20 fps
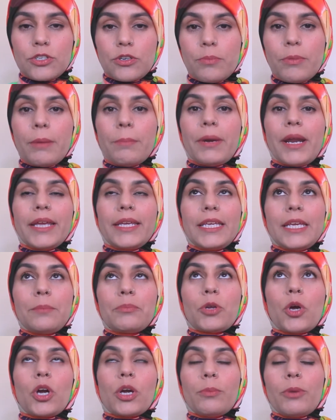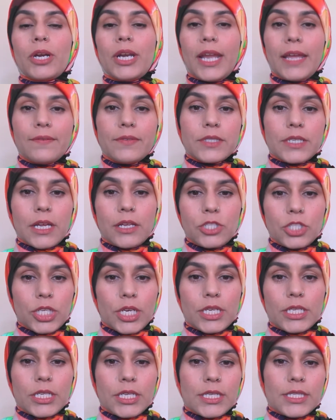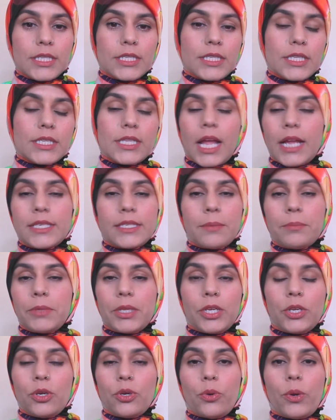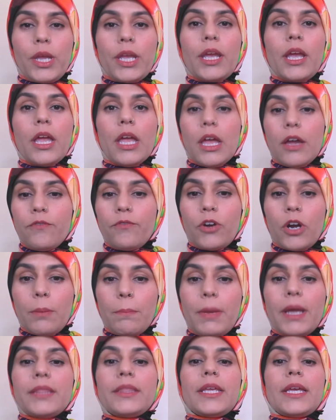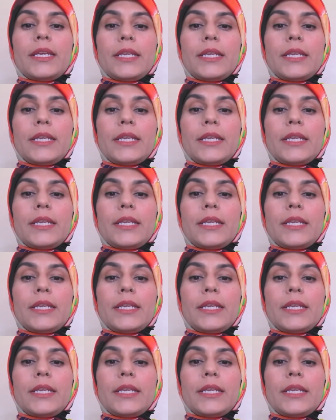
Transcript: Remember, I keep talking about lifestyle change because this is not something you're doing for a month.